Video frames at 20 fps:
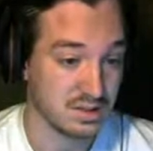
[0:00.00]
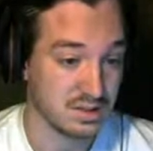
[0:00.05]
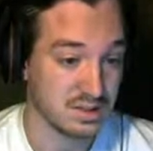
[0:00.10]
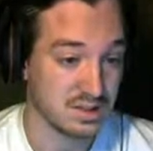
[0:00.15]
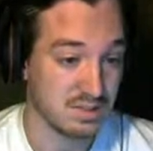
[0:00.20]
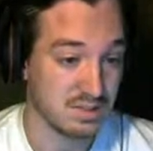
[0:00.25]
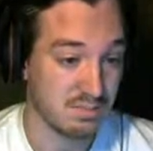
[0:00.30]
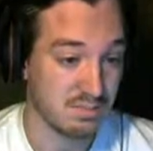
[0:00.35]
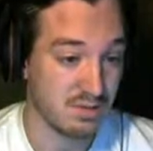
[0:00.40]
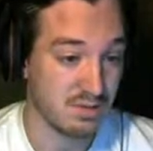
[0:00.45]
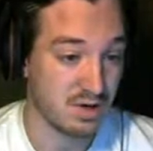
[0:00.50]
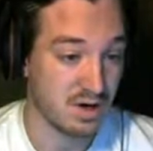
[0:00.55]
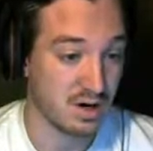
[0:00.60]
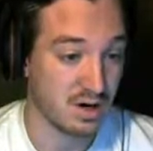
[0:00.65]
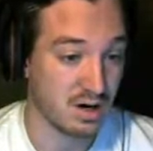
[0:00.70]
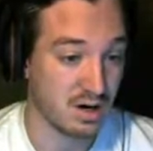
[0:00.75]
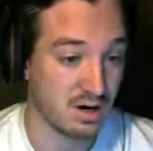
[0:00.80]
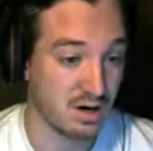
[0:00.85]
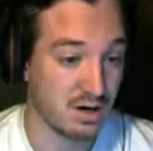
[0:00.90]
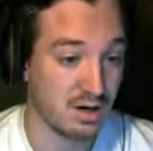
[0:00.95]
is the
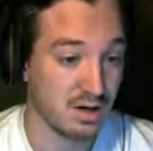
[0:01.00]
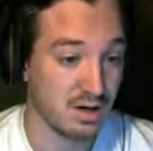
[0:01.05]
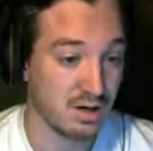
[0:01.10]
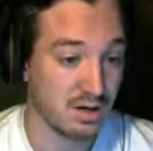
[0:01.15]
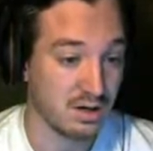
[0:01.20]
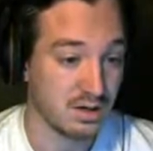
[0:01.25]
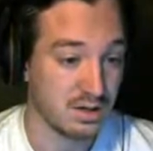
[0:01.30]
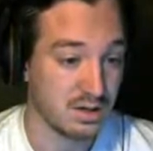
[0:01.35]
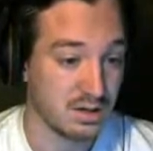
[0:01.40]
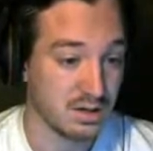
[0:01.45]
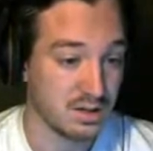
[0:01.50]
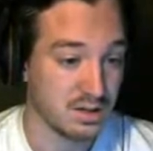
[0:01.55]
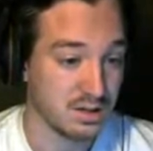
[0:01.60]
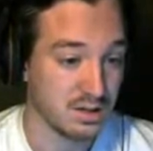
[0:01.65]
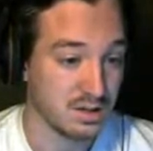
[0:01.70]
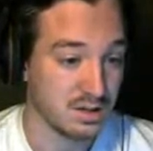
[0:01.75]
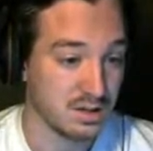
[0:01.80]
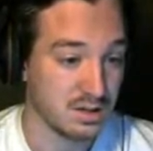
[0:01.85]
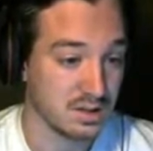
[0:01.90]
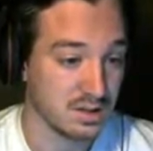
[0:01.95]
bar.
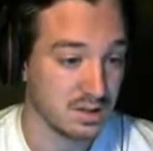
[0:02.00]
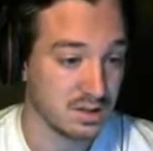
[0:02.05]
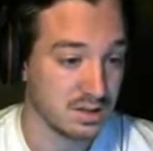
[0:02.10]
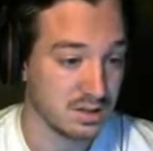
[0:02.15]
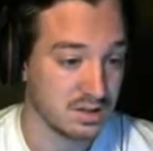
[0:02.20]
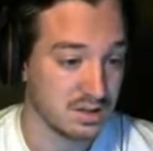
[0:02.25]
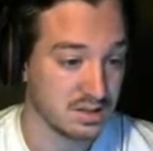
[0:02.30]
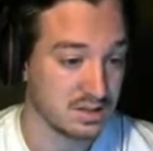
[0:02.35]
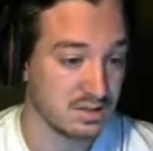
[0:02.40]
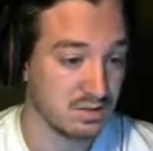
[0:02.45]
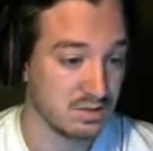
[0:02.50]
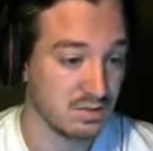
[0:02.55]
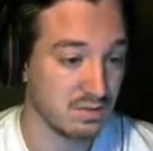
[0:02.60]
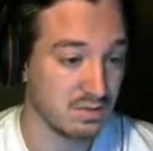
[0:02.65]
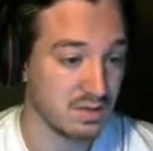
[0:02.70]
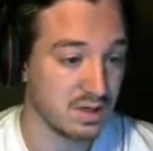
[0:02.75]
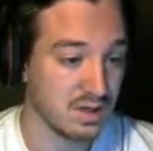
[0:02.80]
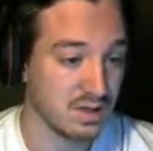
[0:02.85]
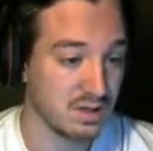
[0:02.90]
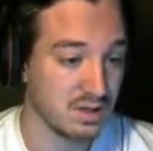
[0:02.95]
Is this
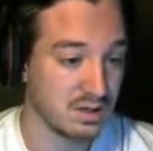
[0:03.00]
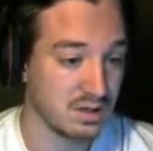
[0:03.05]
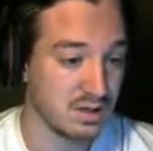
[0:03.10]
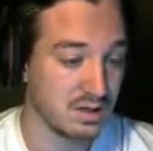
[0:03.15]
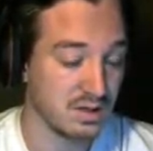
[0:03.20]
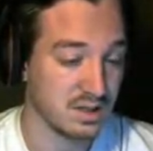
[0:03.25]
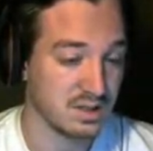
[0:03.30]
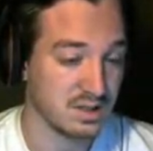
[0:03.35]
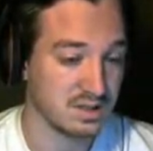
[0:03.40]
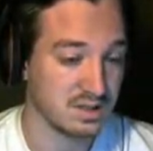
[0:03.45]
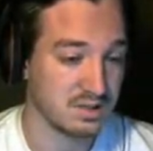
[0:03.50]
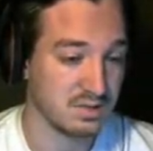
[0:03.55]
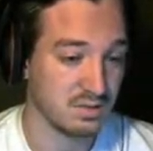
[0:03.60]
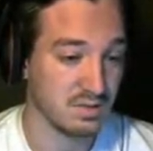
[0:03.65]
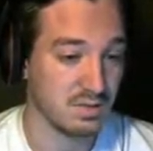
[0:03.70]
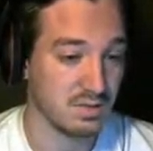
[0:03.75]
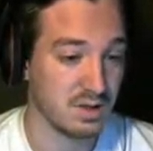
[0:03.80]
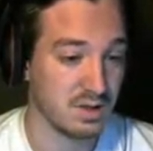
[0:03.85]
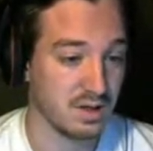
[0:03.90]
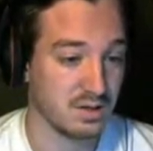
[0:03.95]
209? That's
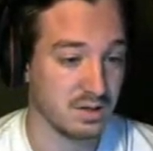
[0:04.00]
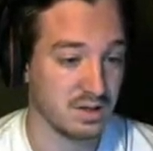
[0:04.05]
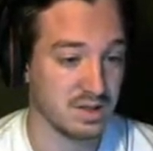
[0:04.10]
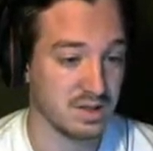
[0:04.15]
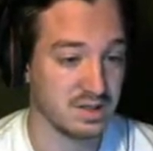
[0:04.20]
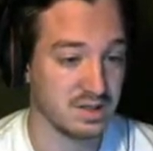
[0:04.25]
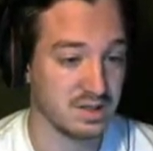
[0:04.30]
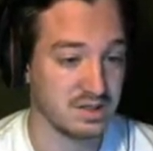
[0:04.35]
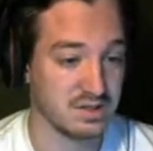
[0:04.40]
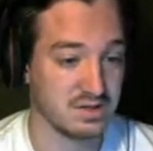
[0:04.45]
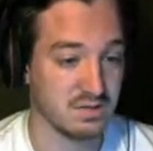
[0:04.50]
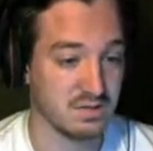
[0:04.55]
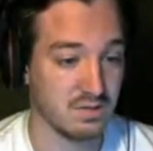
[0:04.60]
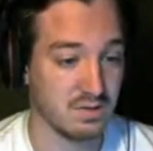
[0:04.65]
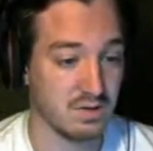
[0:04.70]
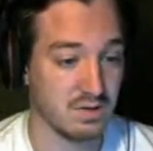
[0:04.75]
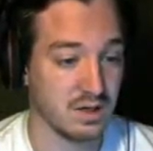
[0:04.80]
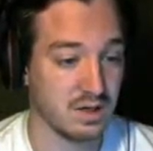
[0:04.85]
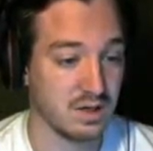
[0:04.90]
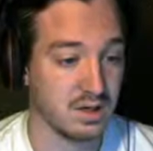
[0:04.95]
208. Okay, this is
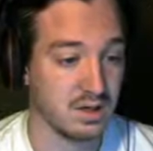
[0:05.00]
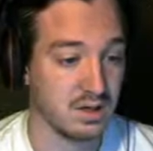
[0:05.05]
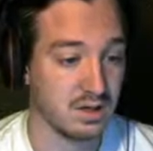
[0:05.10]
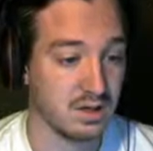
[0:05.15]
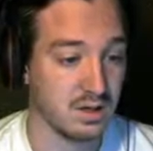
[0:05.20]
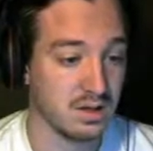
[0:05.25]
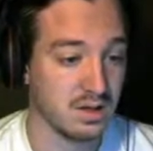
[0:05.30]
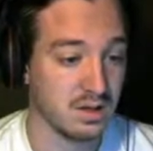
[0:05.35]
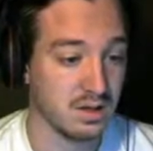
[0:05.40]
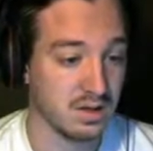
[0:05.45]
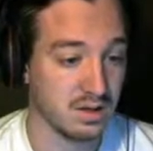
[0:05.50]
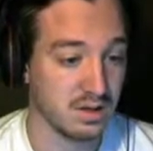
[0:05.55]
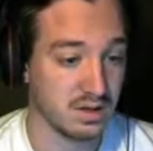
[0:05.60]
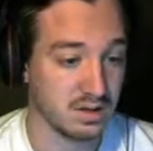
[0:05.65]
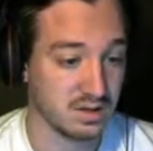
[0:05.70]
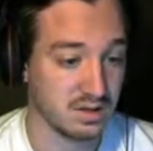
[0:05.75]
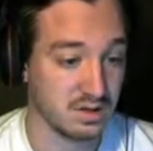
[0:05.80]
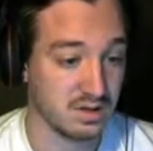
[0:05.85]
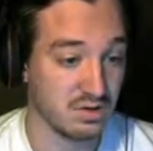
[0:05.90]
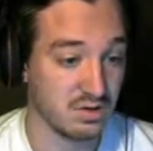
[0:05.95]
209.
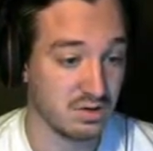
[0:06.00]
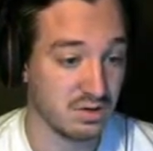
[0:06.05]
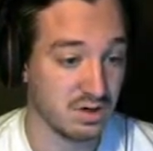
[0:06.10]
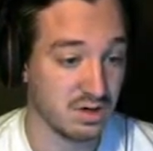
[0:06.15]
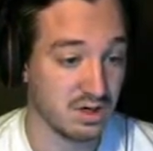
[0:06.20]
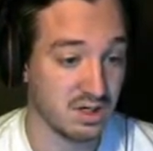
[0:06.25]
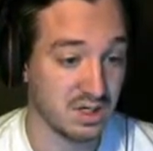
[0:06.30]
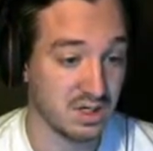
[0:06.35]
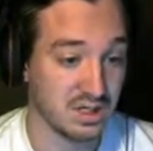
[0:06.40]
Locked the door.